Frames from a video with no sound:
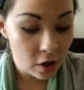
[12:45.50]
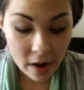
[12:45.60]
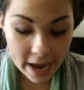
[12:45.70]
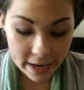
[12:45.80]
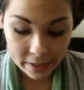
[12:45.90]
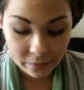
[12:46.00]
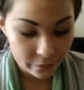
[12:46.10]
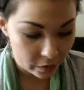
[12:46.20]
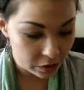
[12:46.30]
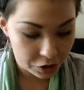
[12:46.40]
go ahead and
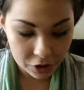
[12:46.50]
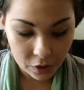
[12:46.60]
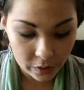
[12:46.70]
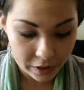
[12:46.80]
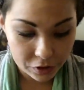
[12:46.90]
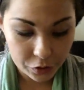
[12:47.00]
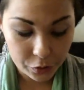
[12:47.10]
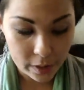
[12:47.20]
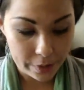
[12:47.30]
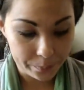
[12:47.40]
first you're going
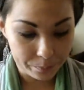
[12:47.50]
to